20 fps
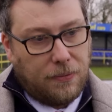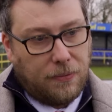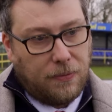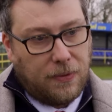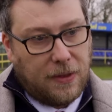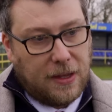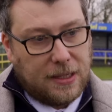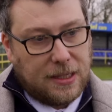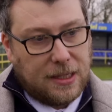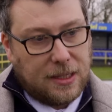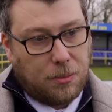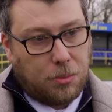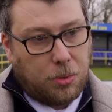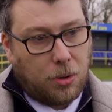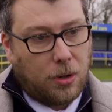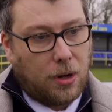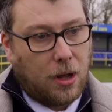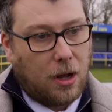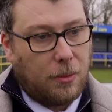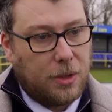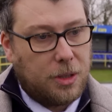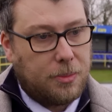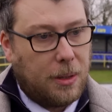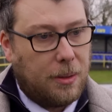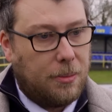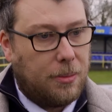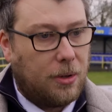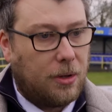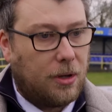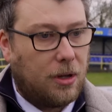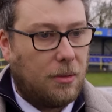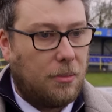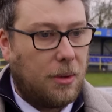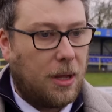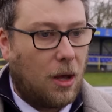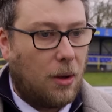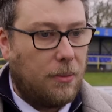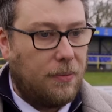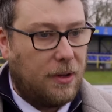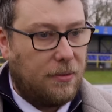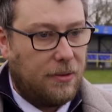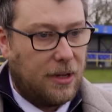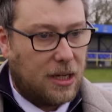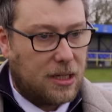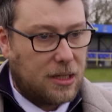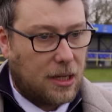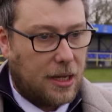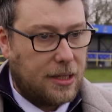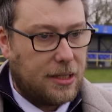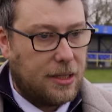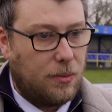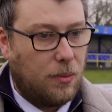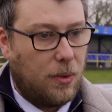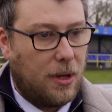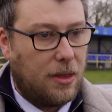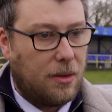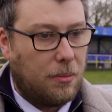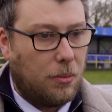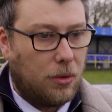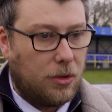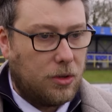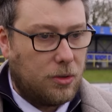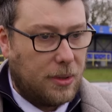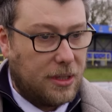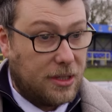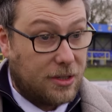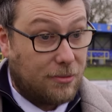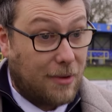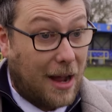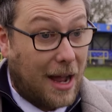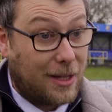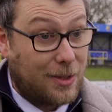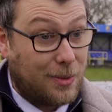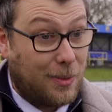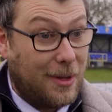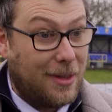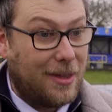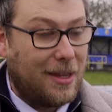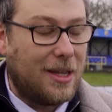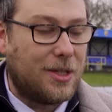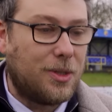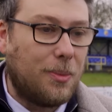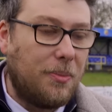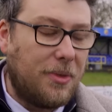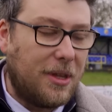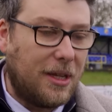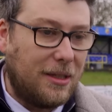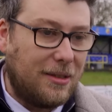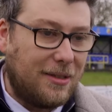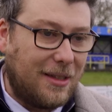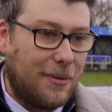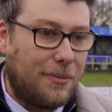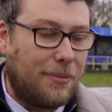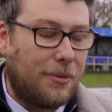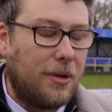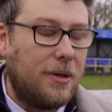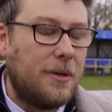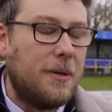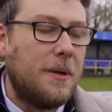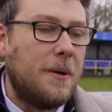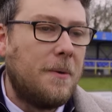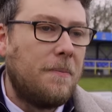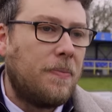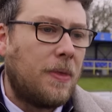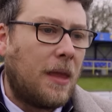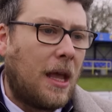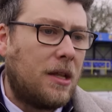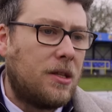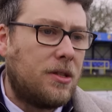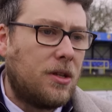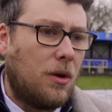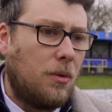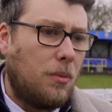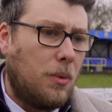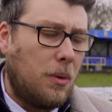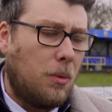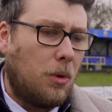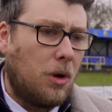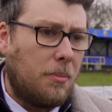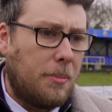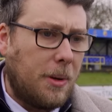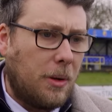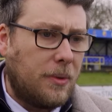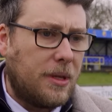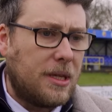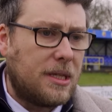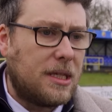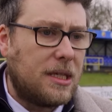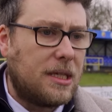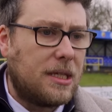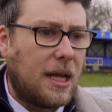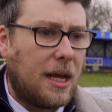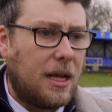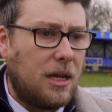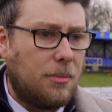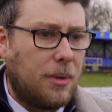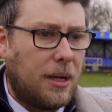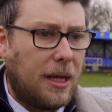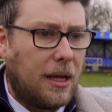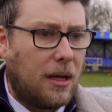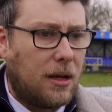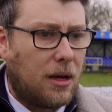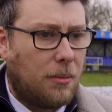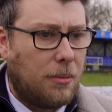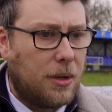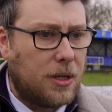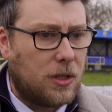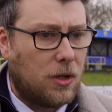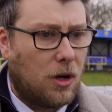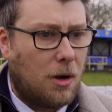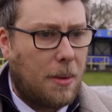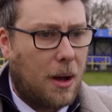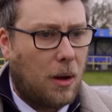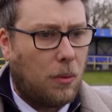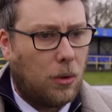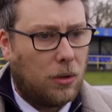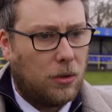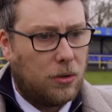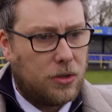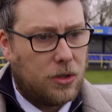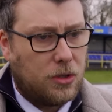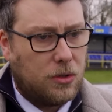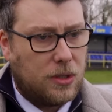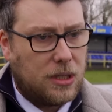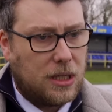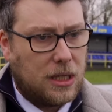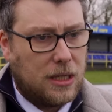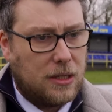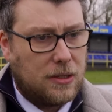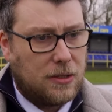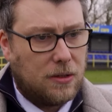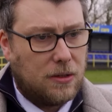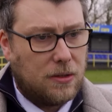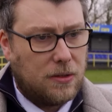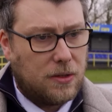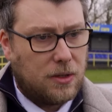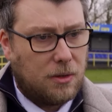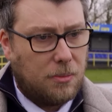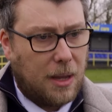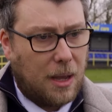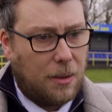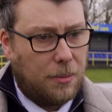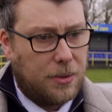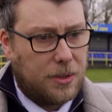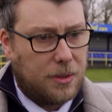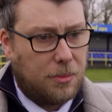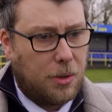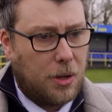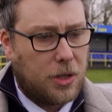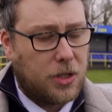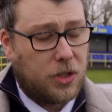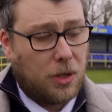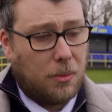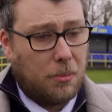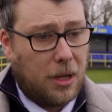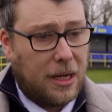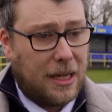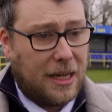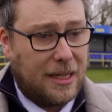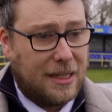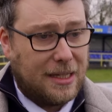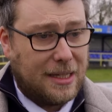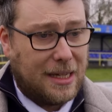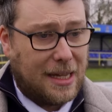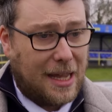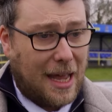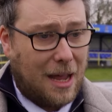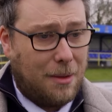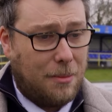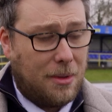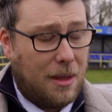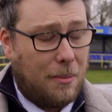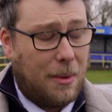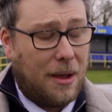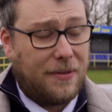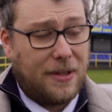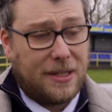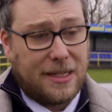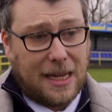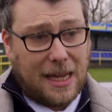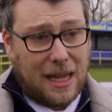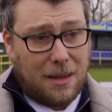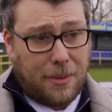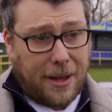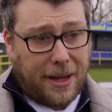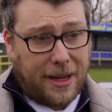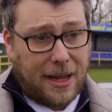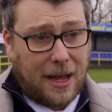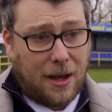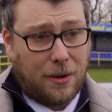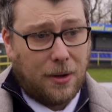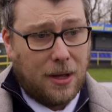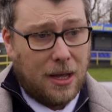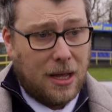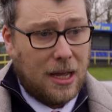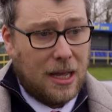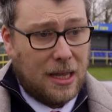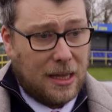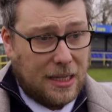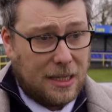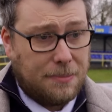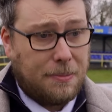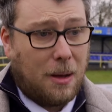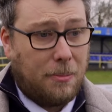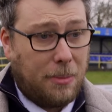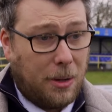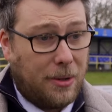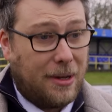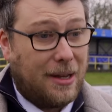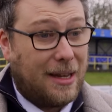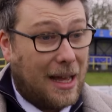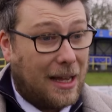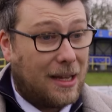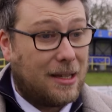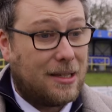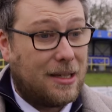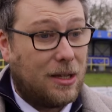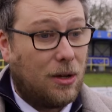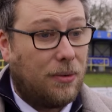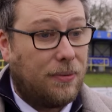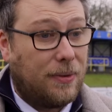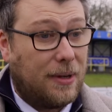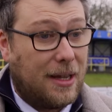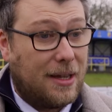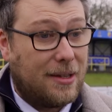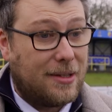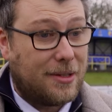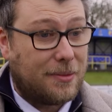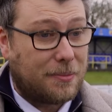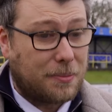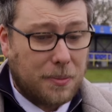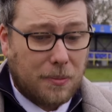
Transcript: This is a product which people are going to be hopefully really excited with and want to interact with, and it's something different. And so we want to build this sustainable income. It's not about 1 or 2 seasons to be able to put some money into the game and then we have to take it back out. This is about building legacy off of this.